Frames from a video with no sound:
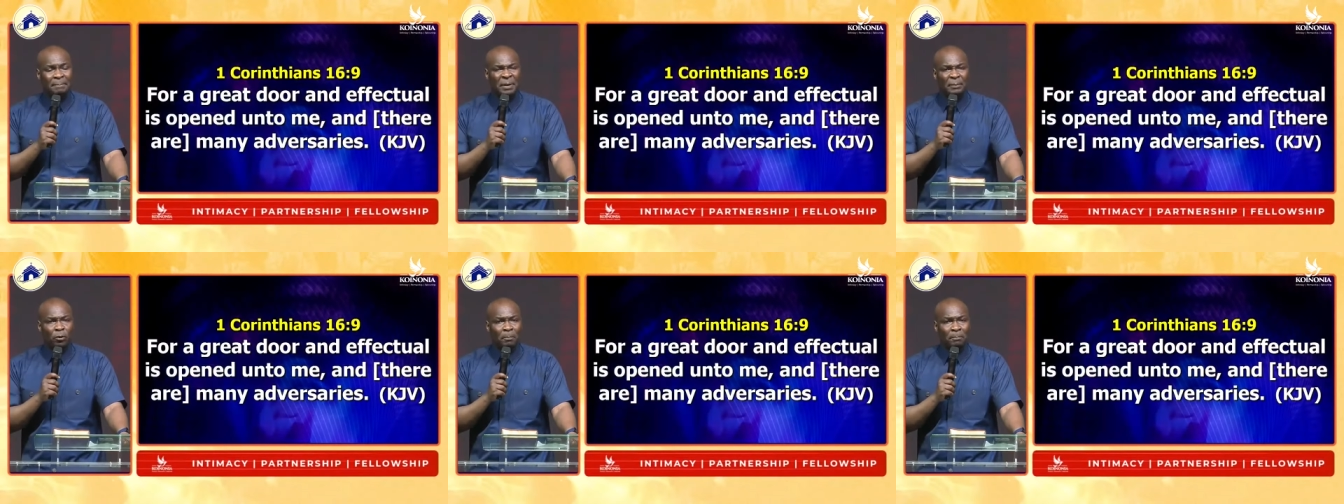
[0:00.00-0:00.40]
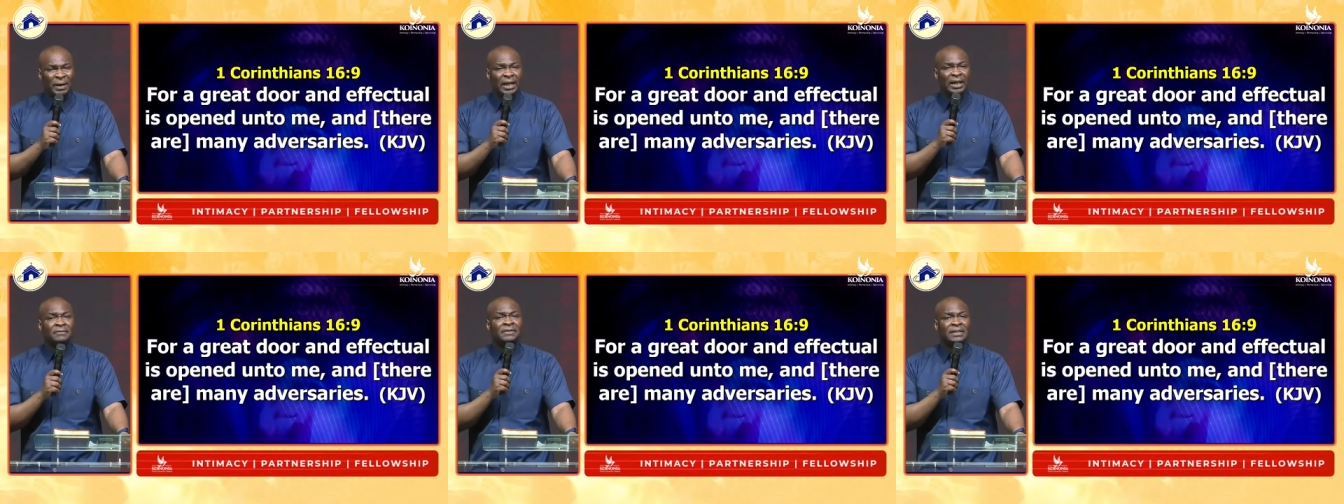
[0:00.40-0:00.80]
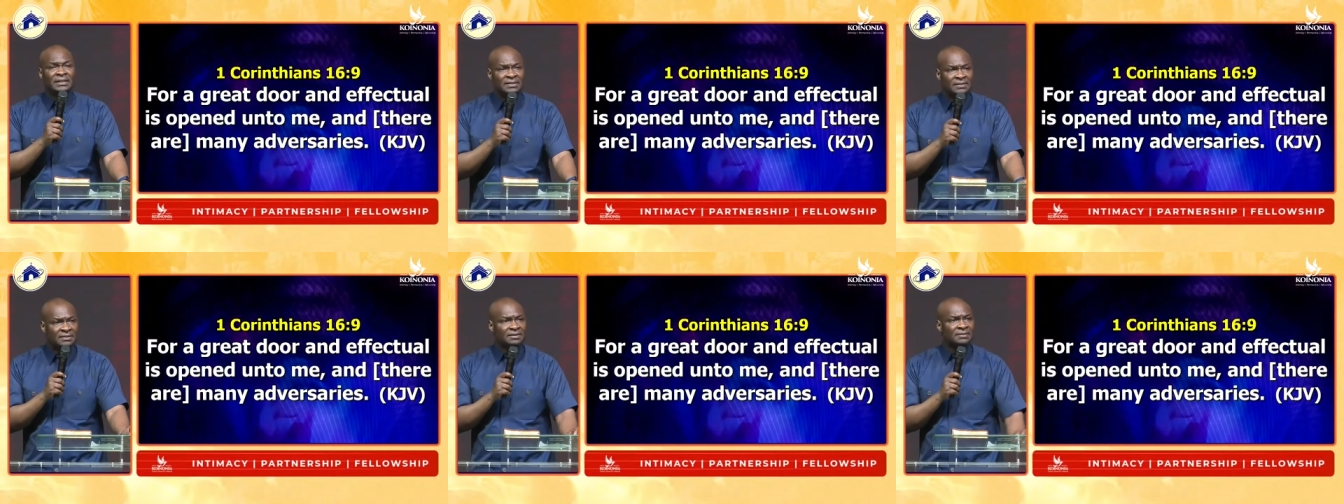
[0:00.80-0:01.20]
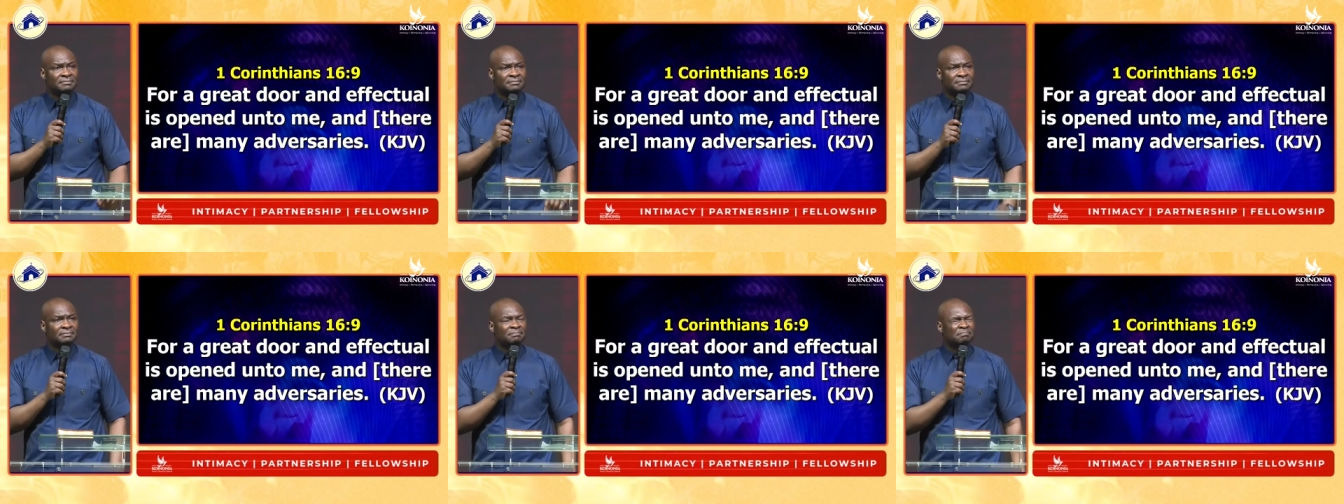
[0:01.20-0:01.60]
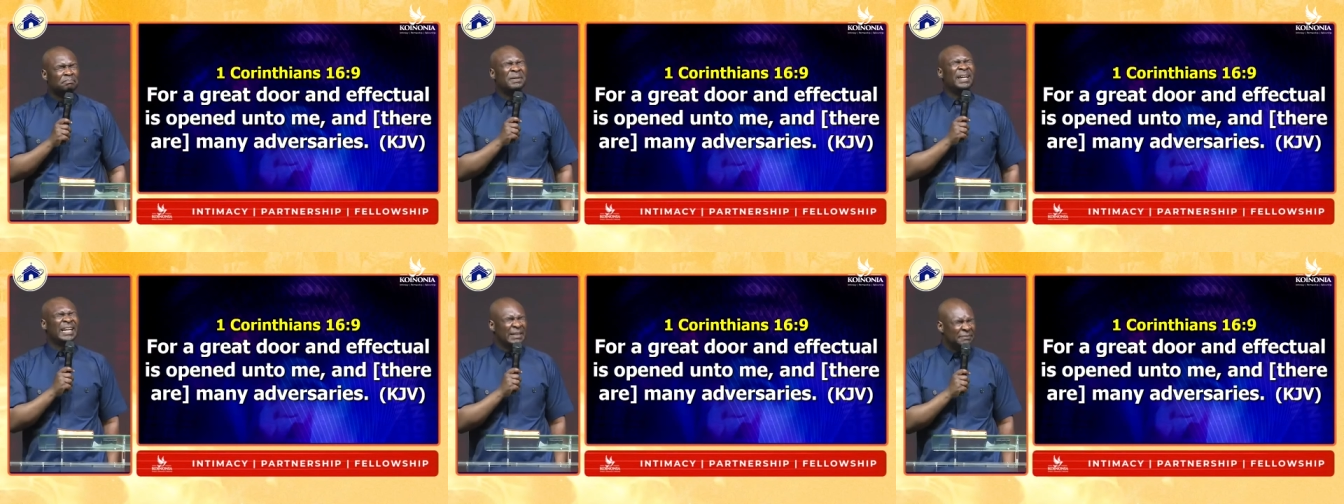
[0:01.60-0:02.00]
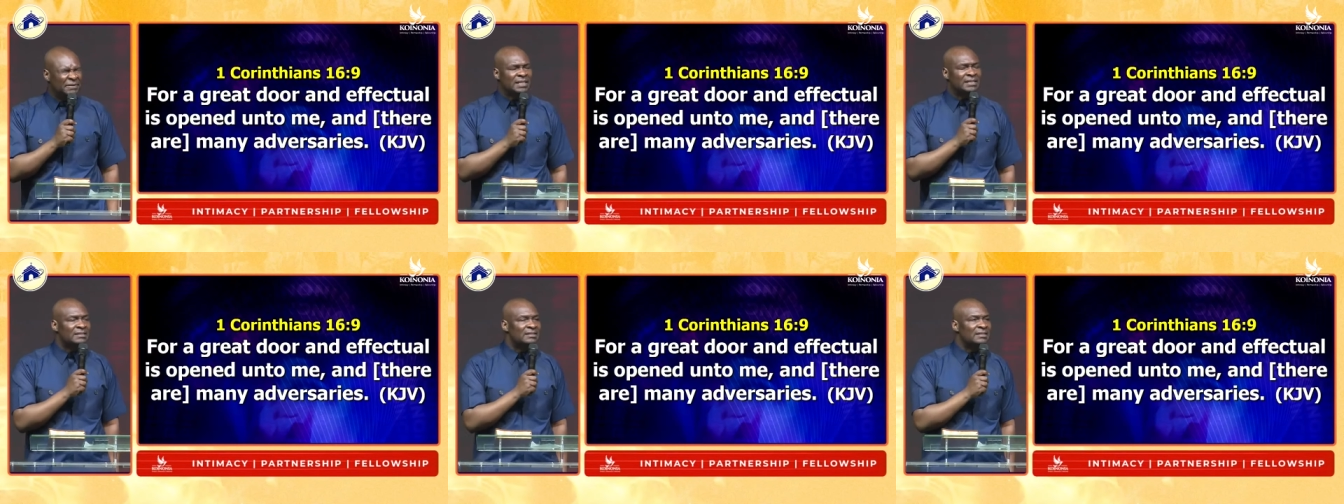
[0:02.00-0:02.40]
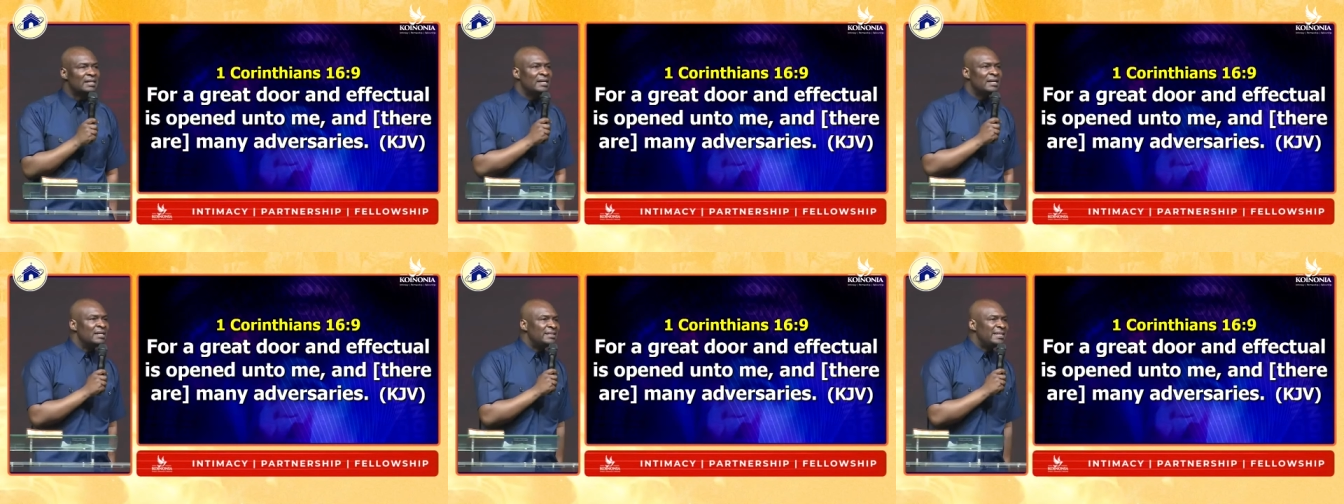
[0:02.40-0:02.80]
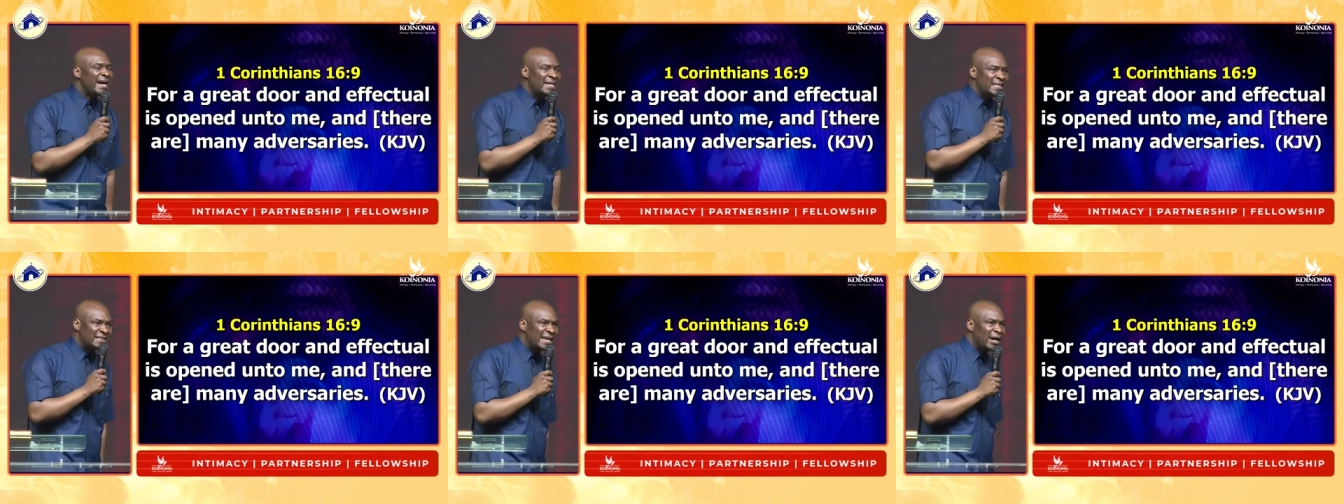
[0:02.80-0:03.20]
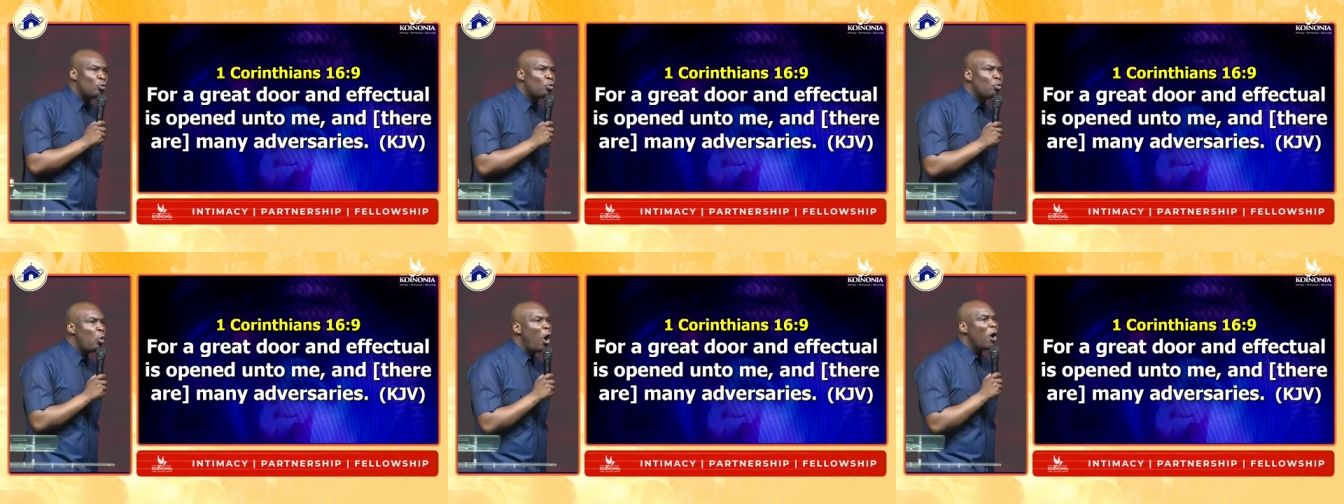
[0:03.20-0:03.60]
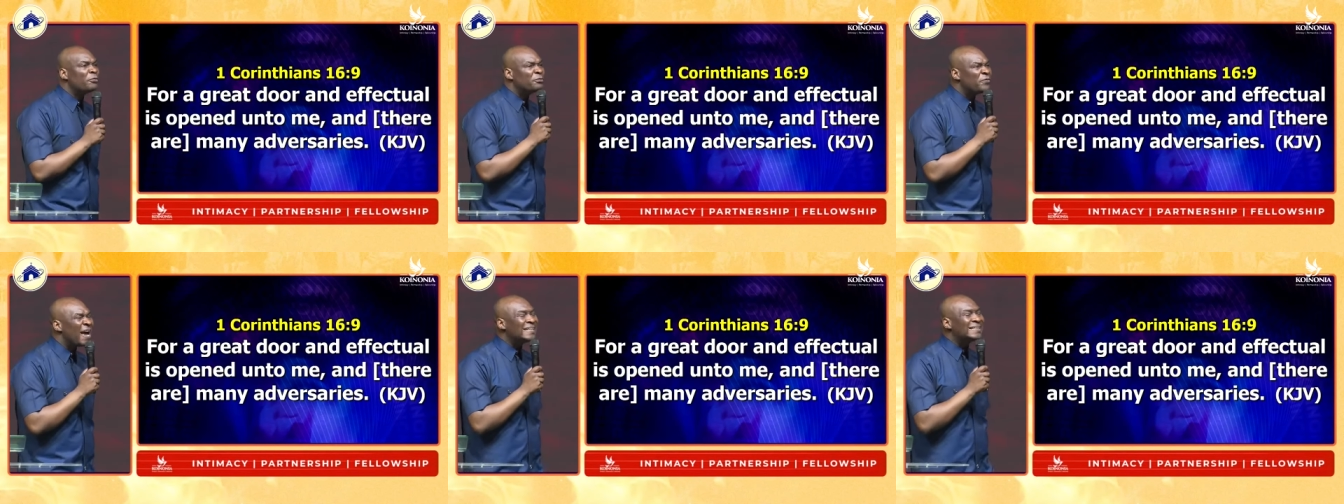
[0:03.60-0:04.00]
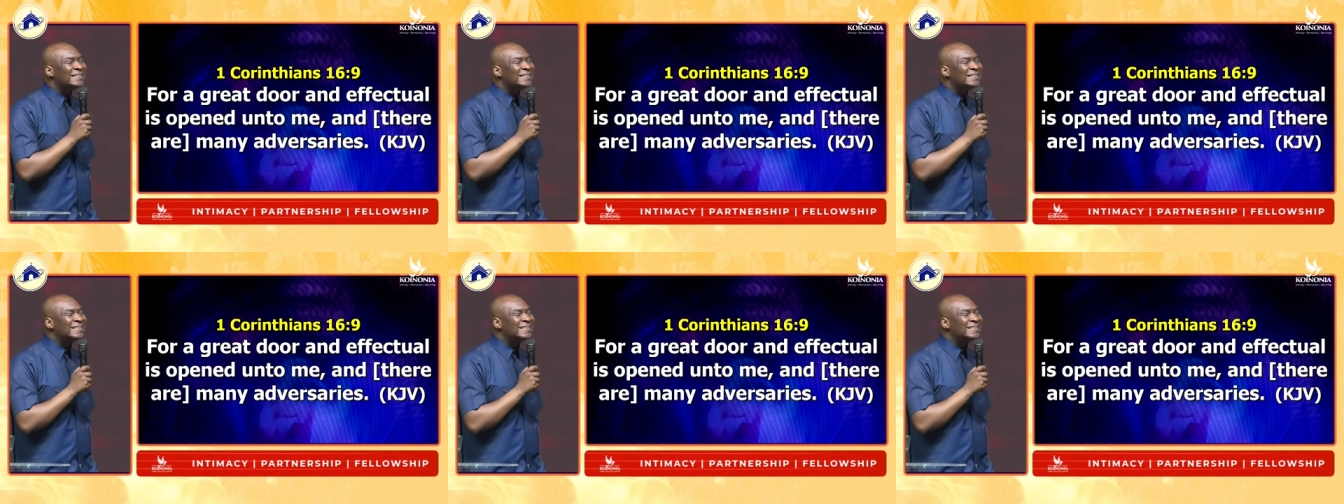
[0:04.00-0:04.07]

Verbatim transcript: people, believe this. Believe this. There is a warfare